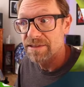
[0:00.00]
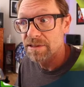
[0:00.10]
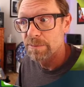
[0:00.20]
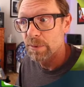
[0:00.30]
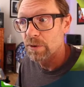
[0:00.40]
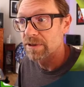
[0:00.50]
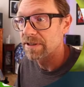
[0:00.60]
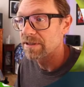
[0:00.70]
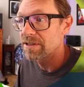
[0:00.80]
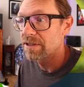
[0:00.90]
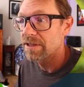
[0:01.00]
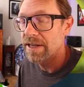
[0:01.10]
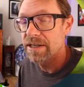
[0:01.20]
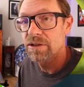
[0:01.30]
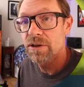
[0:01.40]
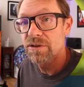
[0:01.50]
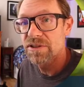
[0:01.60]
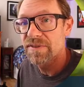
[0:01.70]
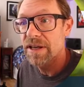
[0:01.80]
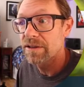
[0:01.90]
is important. To edit your hosts
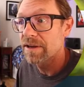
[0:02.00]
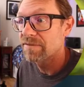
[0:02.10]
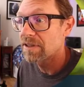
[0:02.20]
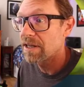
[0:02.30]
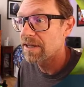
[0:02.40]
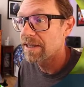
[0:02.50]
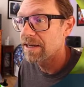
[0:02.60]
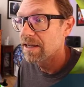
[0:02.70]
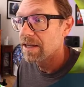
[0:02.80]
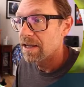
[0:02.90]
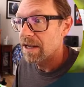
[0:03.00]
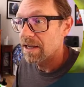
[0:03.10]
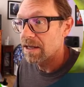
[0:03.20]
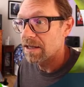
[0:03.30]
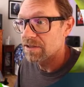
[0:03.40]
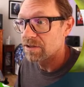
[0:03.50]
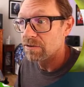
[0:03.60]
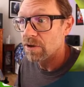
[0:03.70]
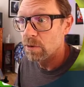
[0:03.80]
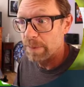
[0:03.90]
file, you have to log in to
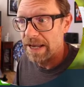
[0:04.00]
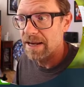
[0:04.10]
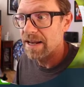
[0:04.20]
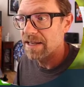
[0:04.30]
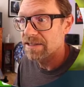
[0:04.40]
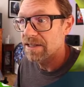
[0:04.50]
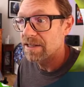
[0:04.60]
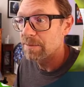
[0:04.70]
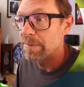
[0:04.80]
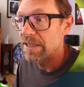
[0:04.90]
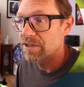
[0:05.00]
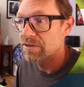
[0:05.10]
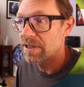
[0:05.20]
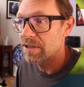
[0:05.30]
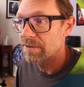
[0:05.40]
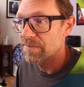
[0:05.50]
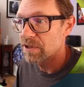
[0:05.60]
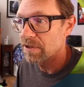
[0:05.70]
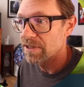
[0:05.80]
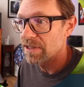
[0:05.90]
Notepad as an administrator.
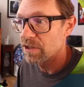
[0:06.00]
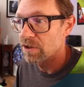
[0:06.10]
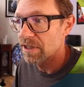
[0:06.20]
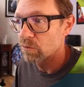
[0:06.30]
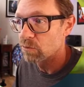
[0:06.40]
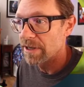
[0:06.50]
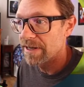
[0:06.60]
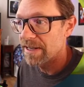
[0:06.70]
So you click Run as